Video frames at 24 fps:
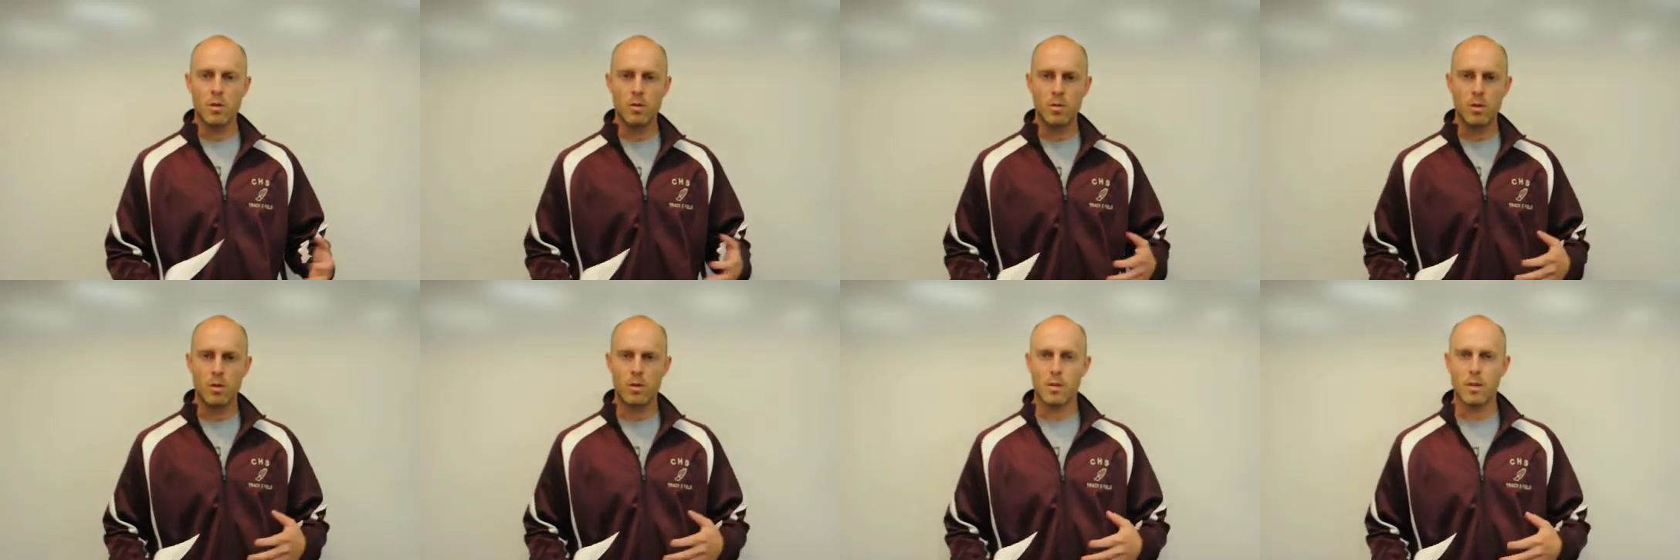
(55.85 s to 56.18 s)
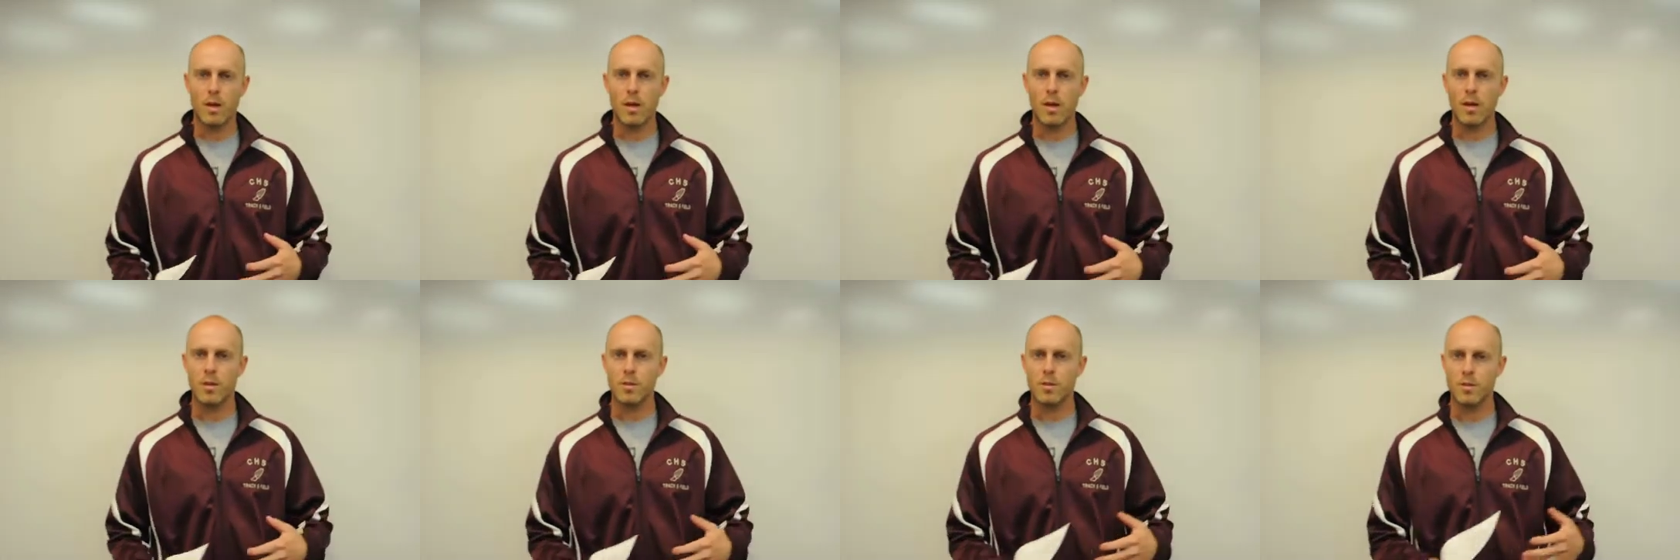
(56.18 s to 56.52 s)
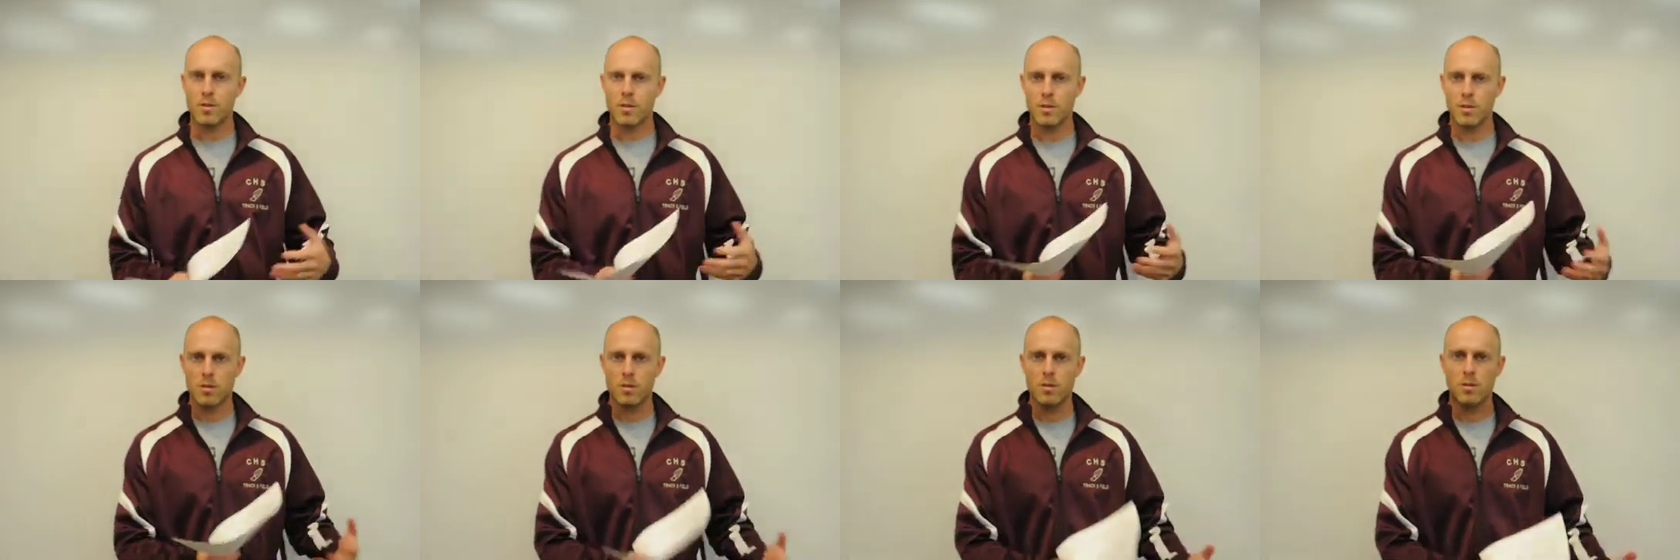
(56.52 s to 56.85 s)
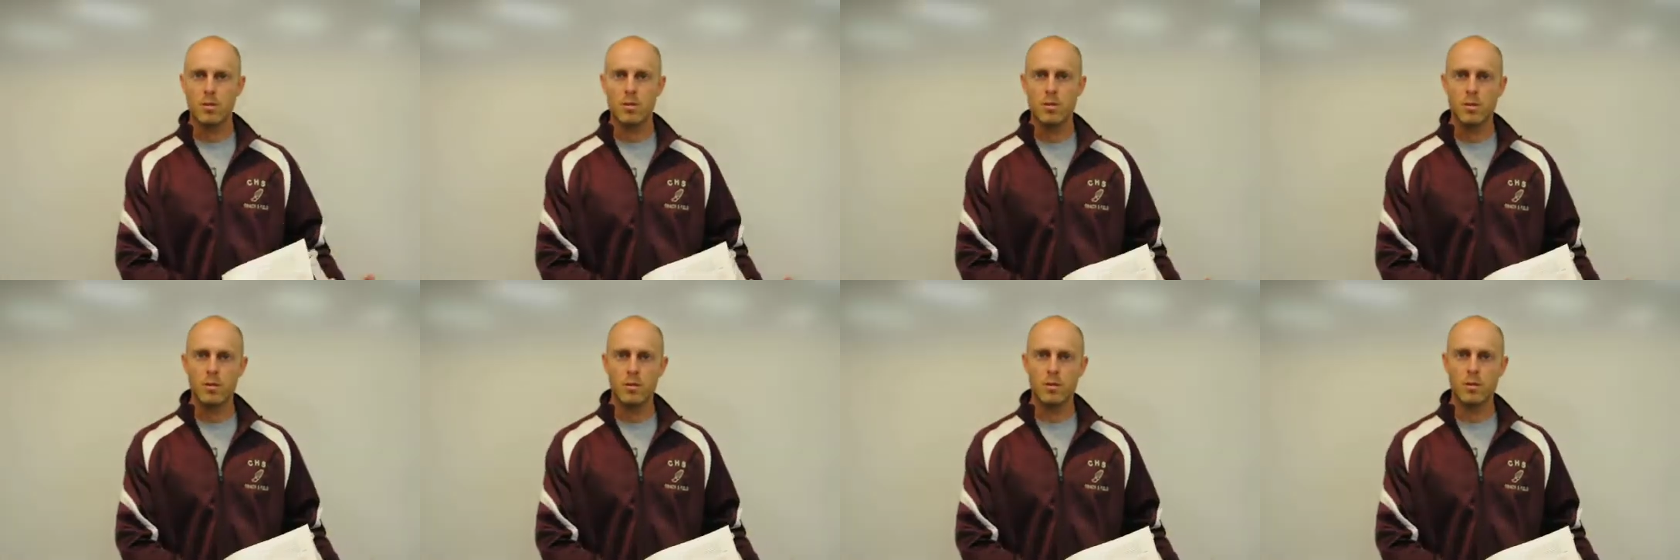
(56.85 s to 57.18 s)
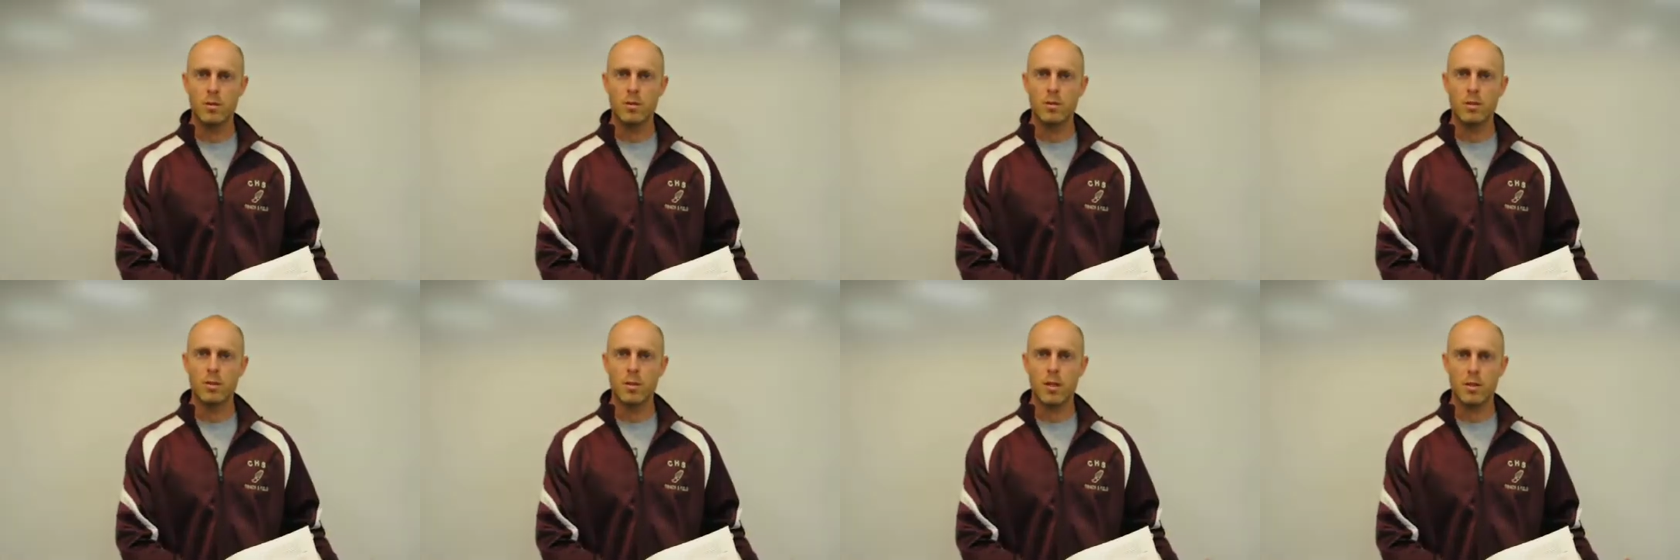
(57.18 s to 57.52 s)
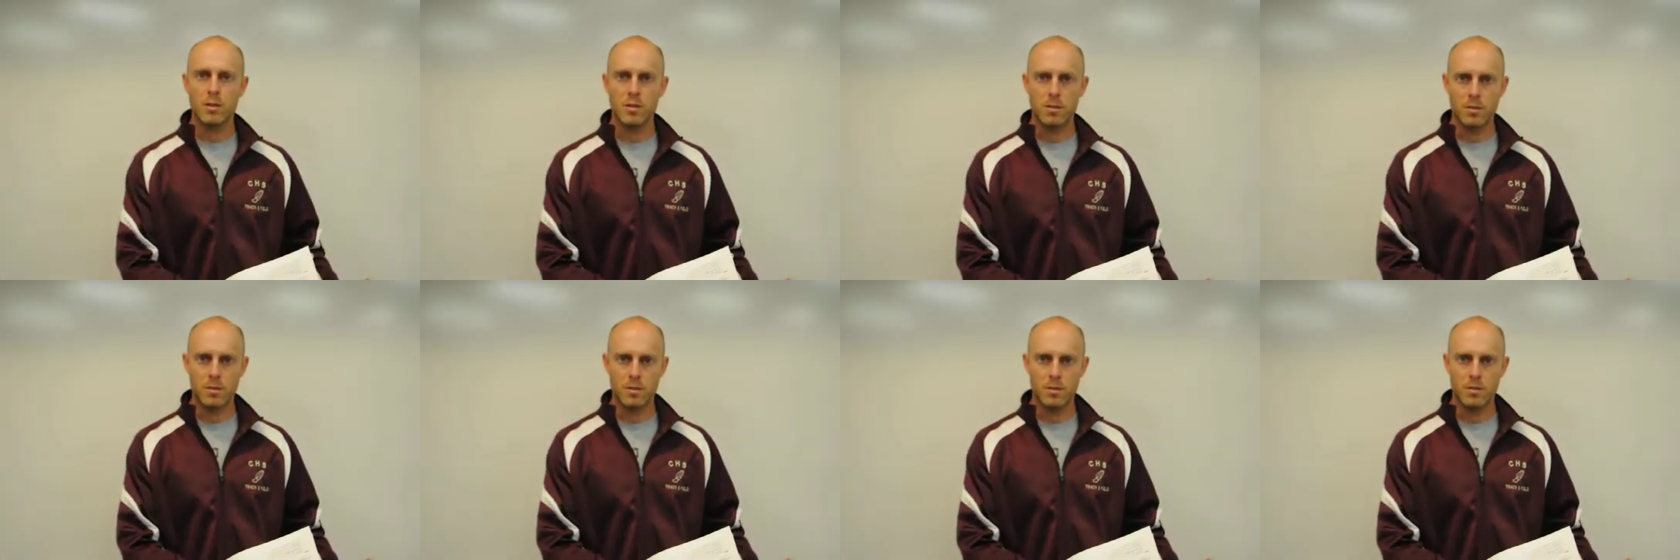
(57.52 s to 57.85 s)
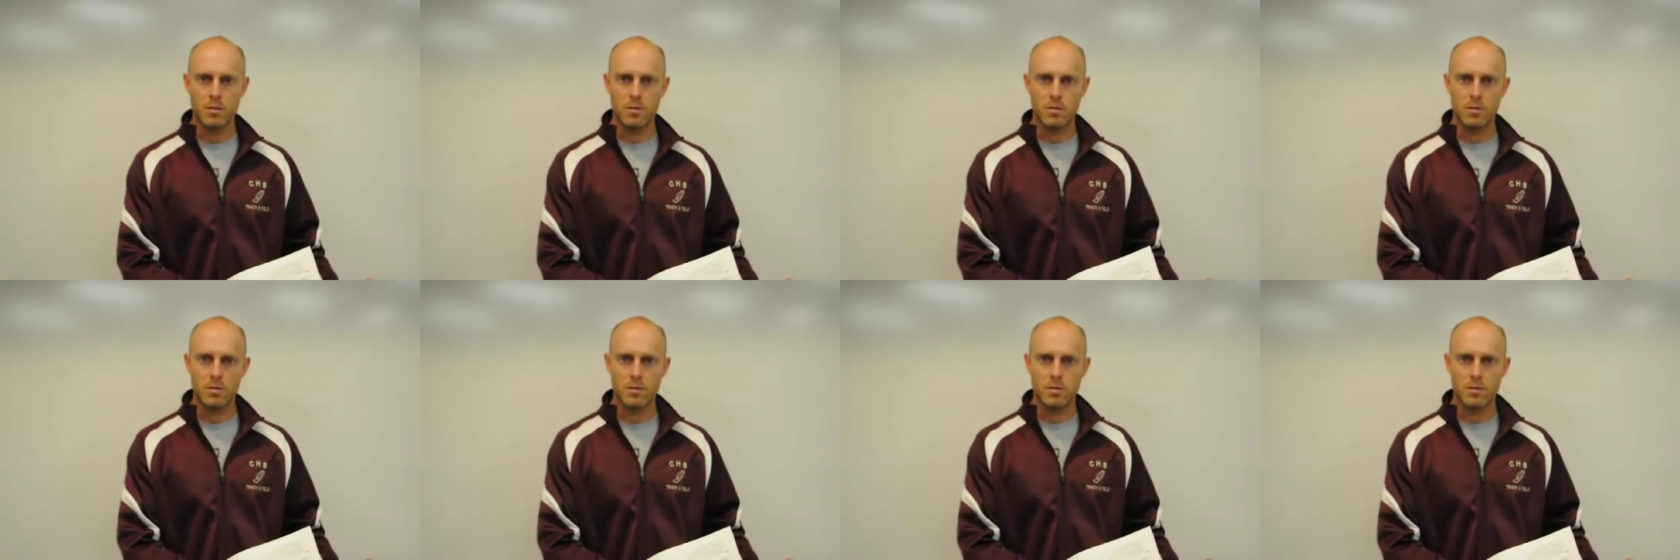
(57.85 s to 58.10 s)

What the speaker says: to class, you get the lesson,